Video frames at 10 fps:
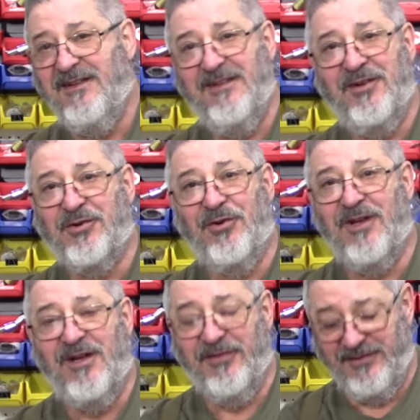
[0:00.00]
They're gonna
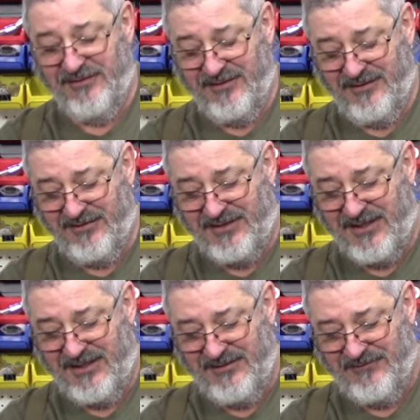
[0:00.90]
love it,
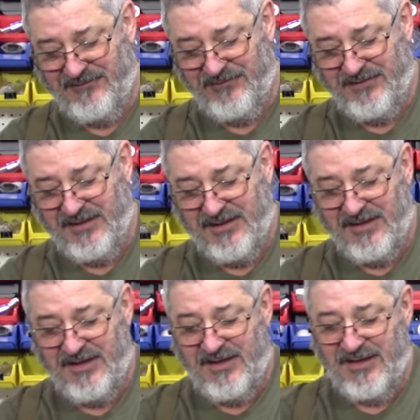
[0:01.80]
okay?
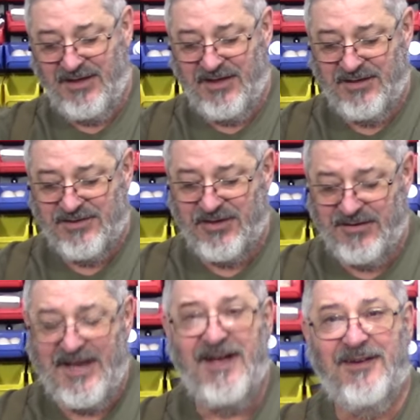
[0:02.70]
So
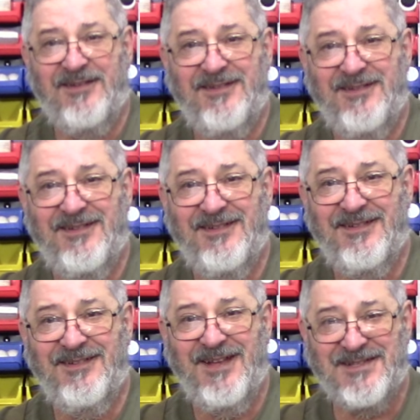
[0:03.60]
now,
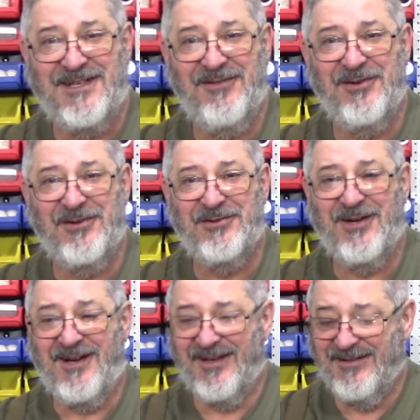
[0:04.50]
let's give it a
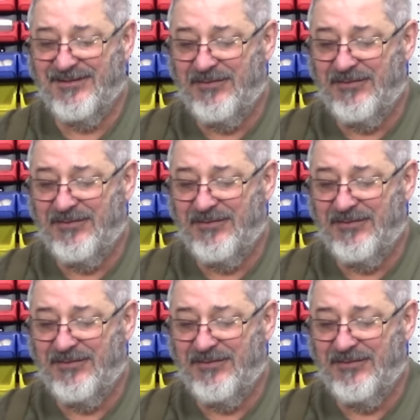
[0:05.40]
try.